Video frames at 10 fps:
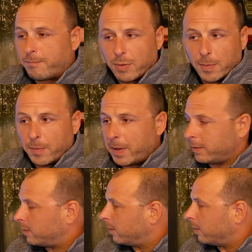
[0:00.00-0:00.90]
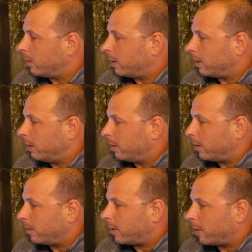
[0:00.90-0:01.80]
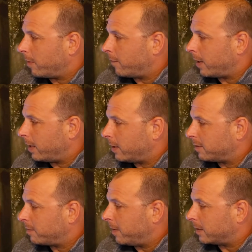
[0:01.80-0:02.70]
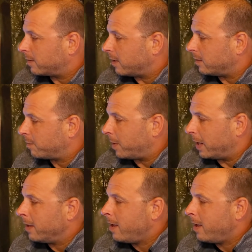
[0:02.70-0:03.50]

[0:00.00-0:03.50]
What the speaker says: purple belts and on. Tell me if any of this makes sense, but